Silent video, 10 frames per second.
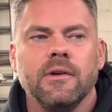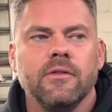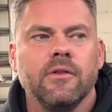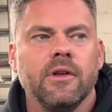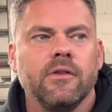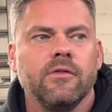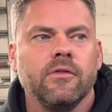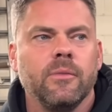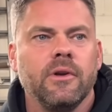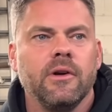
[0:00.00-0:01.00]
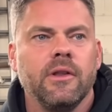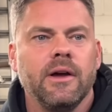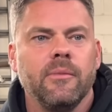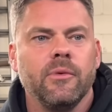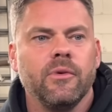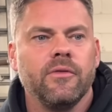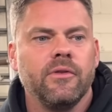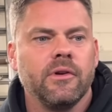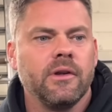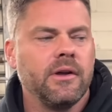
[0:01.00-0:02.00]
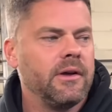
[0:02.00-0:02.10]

so that's something like that. Would be worth looking at.